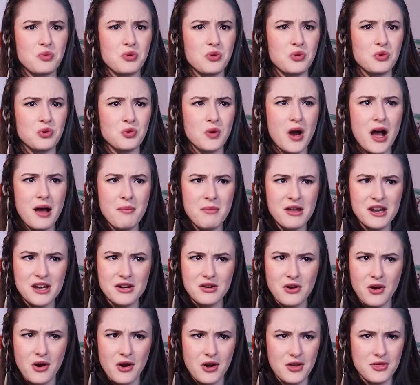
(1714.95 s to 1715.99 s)

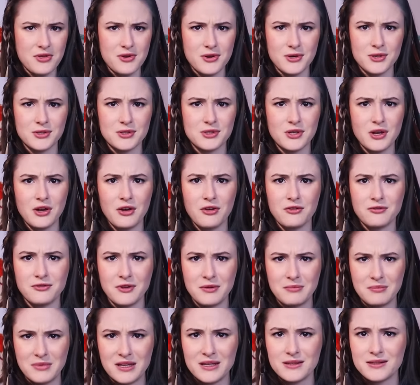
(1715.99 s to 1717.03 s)
prominent authors
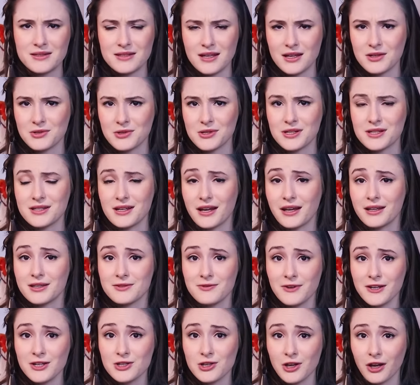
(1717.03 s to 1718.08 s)
of mid-century
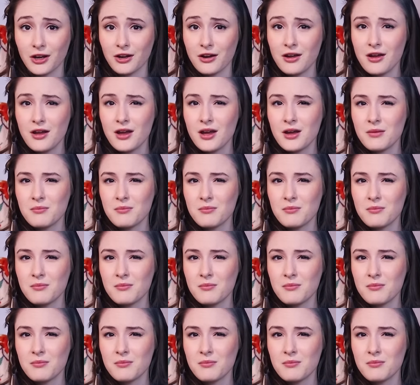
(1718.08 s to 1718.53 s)
science fiction,